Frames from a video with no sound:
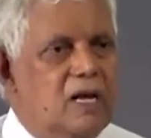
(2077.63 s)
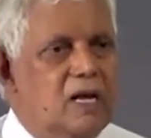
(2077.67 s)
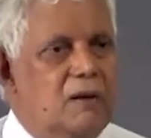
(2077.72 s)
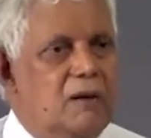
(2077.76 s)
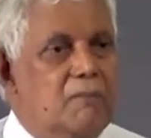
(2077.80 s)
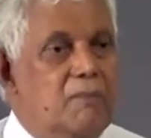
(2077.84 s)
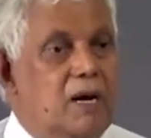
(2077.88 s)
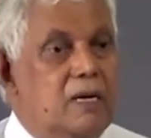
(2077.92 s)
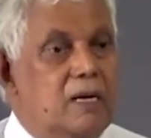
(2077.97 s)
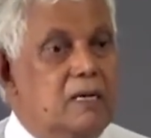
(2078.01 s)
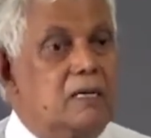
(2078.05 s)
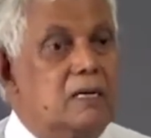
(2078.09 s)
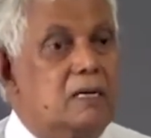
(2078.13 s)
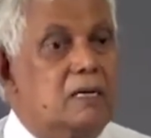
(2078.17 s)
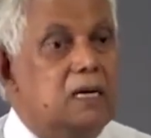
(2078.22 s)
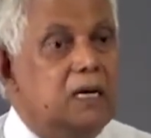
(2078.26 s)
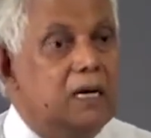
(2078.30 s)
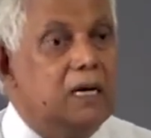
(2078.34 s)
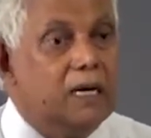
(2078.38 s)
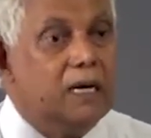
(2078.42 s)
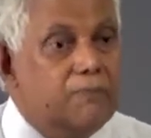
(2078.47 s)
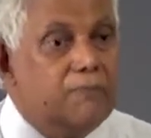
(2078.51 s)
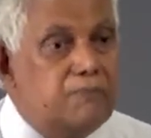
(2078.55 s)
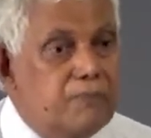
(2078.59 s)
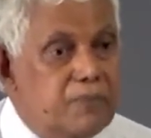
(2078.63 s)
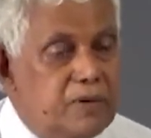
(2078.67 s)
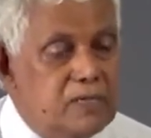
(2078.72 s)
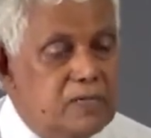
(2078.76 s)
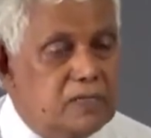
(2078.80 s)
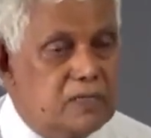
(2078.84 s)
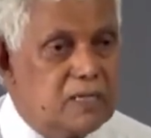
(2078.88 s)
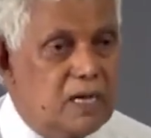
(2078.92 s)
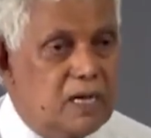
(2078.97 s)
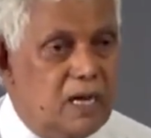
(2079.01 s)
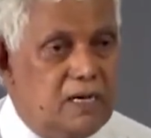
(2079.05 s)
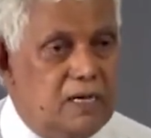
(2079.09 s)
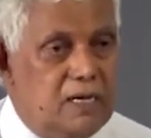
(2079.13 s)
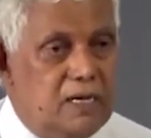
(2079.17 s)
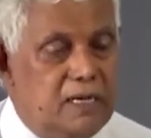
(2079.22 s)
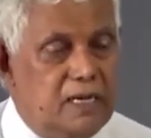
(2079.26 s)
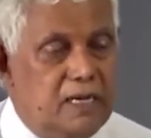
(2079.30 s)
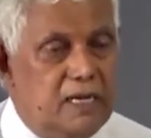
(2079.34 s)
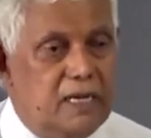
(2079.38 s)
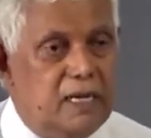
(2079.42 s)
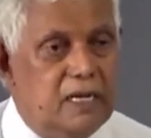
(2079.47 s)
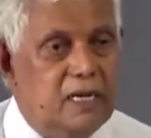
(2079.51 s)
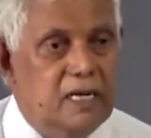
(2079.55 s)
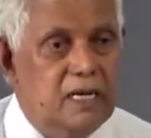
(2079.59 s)
But every
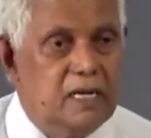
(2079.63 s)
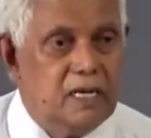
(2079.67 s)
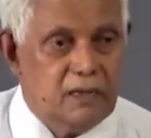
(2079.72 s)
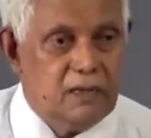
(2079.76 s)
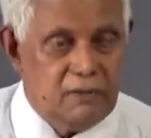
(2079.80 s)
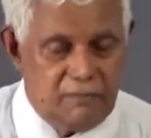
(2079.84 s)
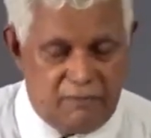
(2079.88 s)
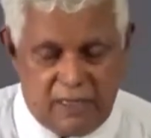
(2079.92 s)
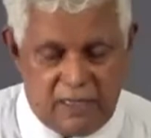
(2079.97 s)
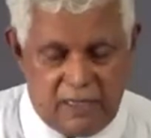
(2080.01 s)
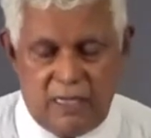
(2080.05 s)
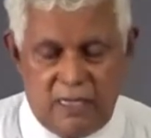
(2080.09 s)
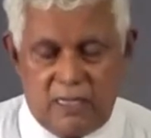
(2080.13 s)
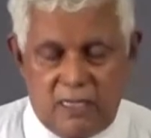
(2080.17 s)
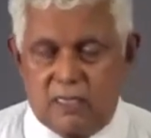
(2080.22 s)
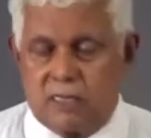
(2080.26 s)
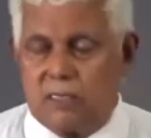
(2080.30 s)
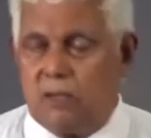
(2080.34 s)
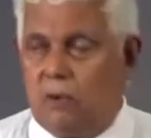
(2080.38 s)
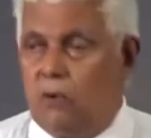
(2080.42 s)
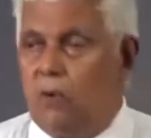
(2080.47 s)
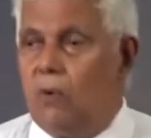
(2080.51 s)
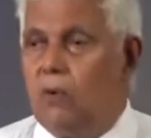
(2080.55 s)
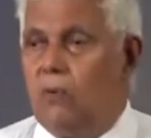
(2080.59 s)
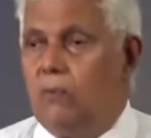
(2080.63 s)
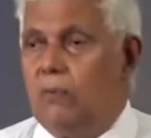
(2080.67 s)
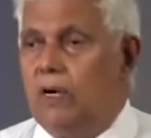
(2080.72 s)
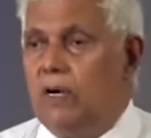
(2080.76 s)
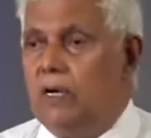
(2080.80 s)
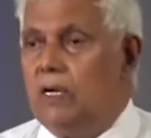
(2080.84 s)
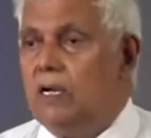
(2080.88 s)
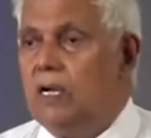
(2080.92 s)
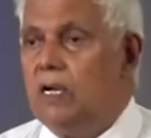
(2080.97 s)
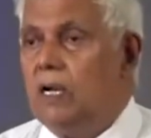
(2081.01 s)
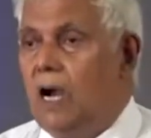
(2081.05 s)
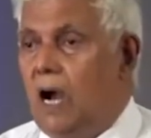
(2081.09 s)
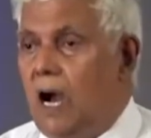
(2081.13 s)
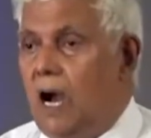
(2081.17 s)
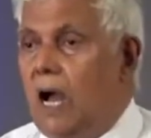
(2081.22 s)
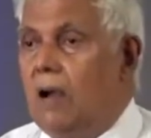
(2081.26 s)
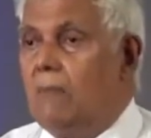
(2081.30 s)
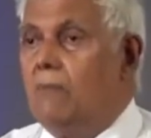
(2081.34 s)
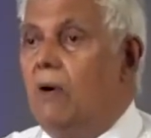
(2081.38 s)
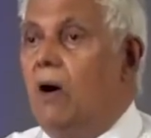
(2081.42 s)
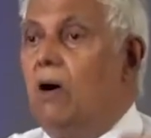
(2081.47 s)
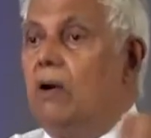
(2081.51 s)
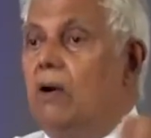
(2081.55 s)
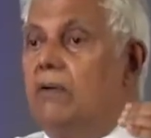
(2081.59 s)
Sunday, when it's over, I'm
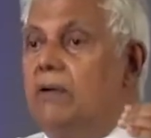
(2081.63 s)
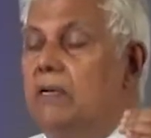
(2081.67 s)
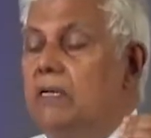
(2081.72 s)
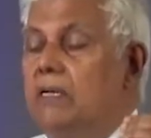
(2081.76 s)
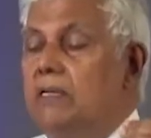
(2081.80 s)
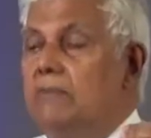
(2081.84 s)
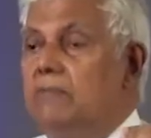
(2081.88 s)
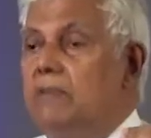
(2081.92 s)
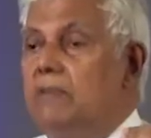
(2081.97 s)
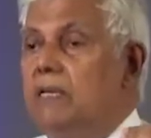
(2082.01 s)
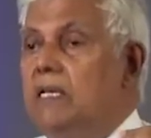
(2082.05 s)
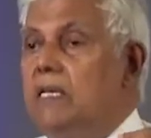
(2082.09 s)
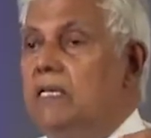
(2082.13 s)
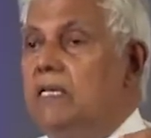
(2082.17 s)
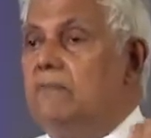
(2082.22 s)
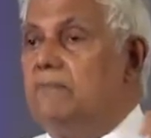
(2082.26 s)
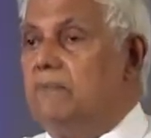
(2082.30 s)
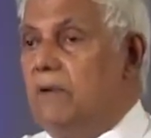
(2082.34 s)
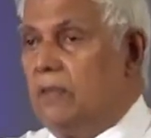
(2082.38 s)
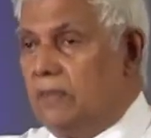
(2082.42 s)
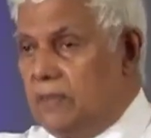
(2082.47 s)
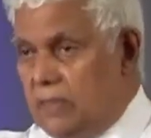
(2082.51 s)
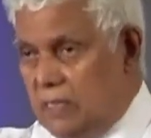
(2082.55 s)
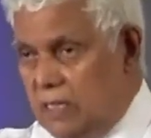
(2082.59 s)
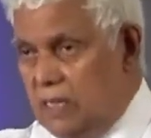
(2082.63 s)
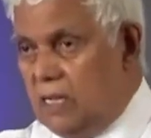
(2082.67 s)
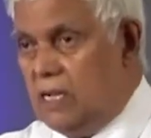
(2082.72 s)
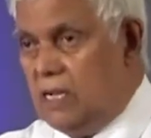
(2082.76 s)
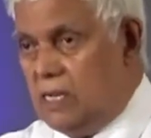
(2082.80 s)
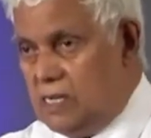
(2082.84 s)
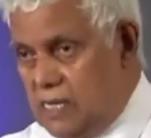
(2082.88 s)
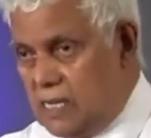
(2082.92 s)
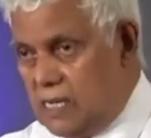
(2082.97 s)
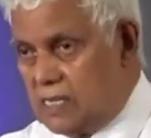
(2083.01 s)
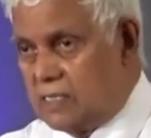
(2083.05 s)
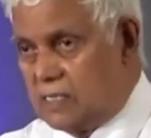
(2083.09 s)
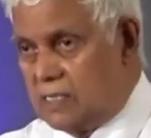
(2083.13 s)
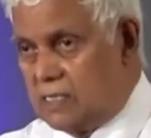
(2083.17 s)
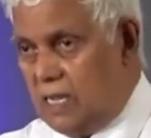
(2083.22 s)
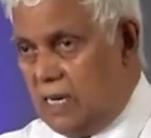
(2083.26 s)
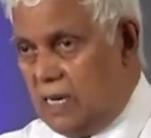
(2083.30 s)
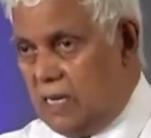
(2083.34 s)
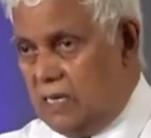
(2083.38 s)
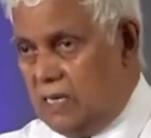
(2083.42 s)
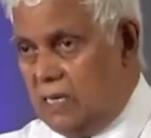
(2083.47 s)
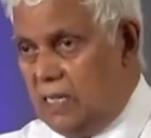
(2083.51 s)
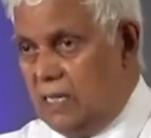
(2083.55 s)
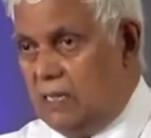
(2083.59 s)
already beginning for the next
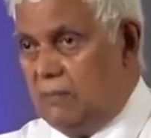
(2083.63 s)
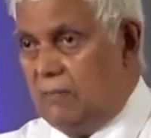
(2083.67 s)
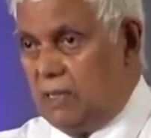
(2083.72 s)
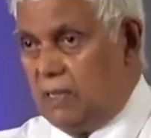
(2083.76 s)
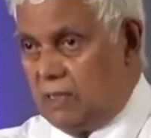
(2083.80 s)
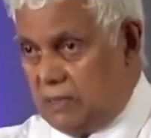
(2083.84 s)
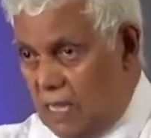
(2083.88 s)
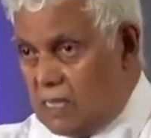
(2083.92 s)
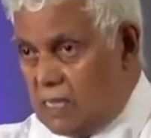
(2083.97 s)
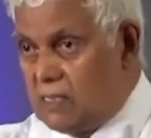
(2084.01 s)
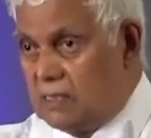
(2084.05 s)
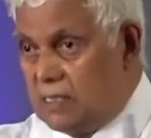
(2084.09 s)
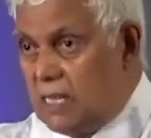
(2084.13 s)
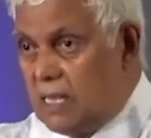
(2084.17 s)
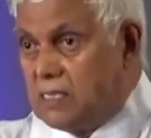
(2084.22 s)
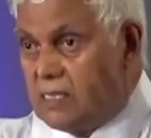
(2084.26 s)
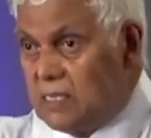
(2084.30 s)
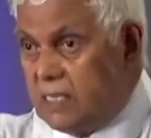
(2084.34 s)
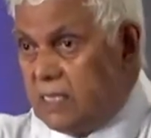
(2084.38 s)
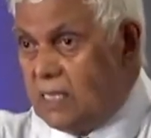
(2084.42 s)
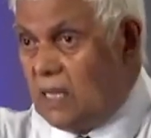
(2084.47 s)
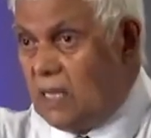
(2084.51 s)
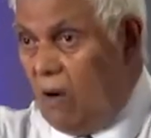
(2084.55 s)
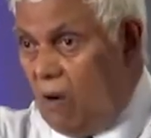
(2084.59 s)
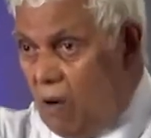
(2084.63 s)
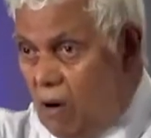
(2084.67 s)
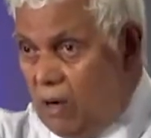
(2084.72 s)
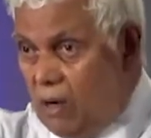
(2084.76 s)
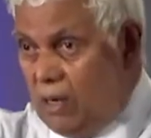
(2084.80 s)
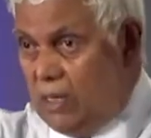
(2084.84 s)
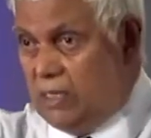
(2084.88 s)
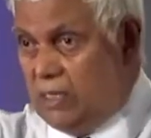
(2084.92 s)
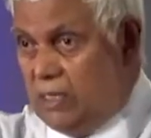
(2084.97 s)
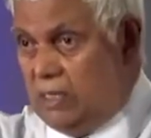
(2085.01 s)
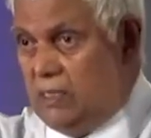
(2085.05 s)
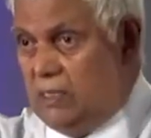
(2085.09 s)
Sunday. Because that's the honor.